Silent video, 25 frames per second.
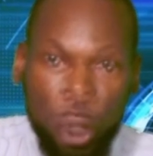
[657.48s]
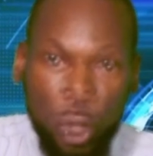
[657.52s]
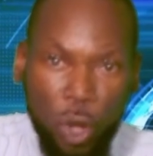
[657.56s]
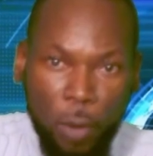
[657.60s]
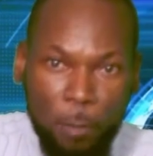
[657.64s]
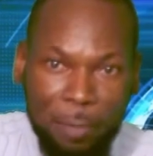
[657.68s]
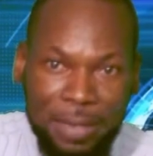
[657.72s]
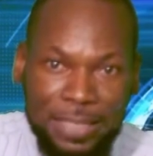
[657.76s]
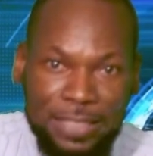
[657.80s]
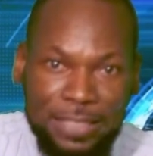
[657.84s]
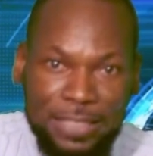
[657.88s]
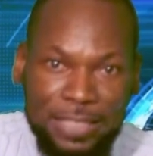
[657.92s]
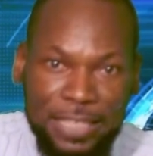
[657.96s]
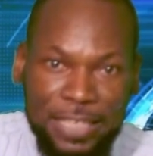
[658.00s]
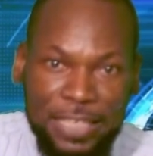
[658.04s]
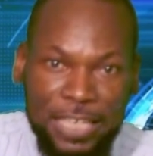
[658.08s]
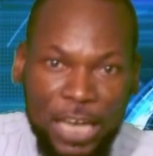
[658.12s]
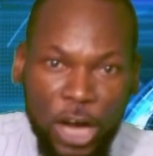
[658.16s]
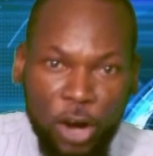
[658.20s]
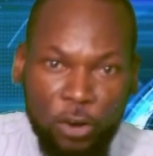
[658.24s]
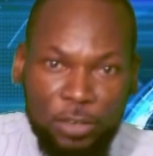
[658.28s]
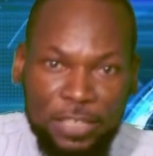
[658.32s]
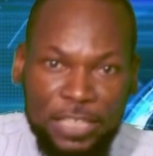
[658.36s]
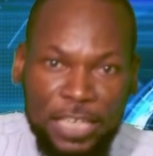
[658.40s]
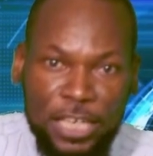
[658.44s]

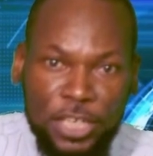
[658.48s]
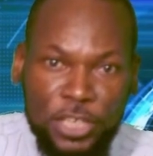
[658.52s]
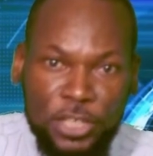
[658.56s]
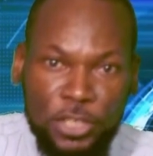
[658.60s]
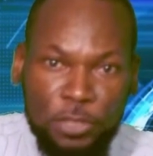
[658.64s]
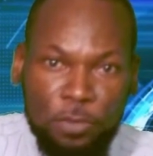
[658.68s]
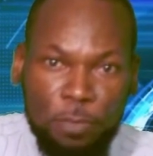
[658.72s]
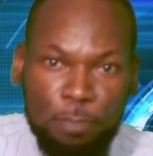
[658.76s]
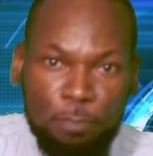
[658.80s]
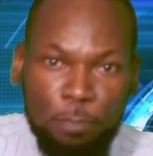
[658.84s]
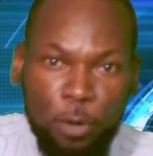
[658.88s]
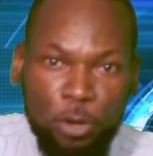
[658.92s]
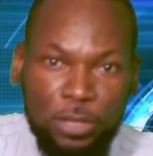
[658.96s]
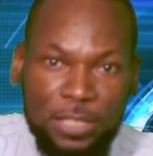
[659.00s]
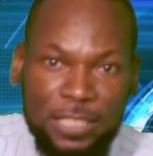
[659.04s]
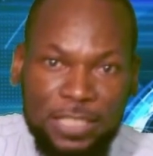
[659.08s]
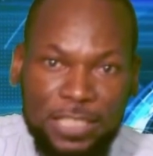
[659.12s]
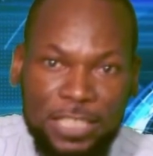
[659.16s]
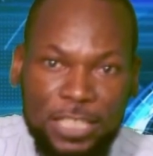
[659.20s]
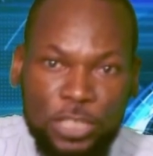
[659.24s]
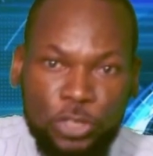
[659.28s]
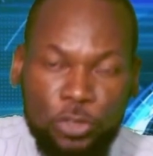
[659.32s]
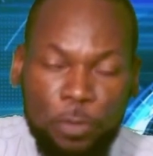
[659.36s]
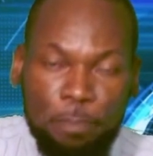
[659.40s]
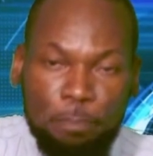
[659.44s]
Commenting on the new
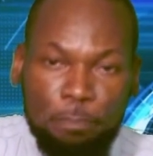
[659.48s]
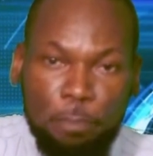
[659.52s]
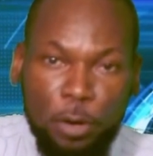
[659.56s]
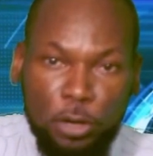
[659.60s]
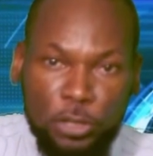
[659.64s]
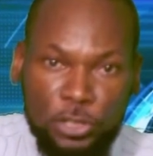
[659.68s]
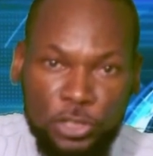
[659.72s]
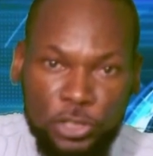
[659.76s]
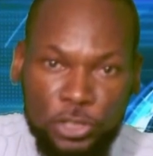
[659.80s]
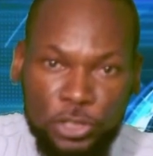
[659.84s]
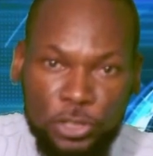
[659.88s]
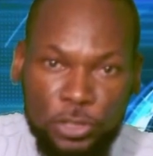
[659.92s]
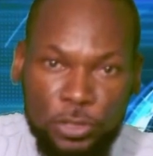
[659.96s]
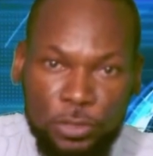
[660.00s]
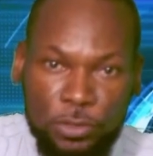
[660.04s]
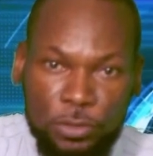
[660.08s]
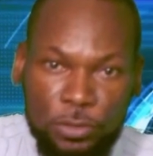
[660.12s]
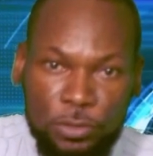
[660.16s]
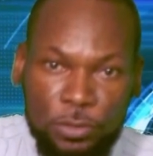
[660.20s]
policy to Punch,